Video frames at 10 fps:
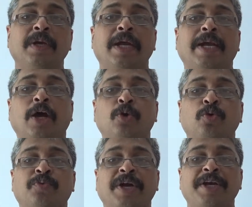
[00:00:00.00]
and how
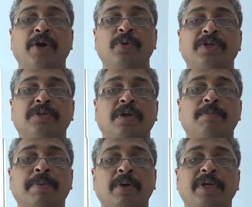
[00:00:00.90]
to find out
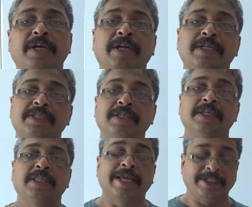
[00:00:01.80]
compound interest
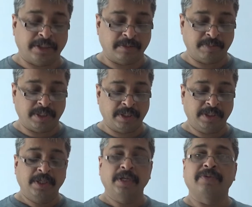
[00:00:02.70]
in lecture number
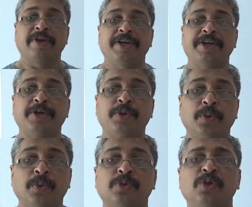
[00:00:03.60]

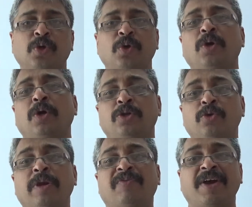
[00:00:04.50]
22. So
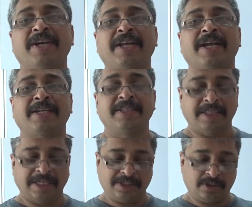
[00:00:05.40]
you will find that
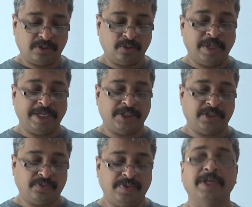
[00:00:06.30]
in last two
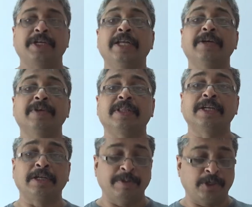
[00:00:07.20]
lectures we are dealing with
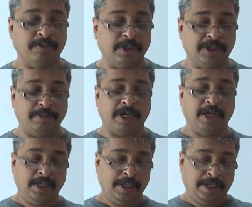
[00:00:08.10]
little bit of
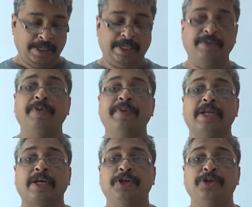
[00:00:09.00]
algebra, and we
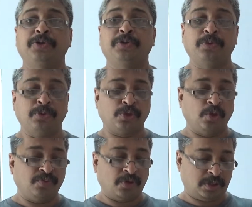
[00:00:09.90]
will continue to do
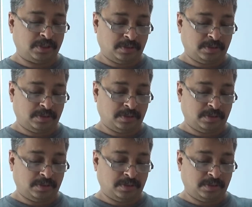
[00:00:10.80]
so for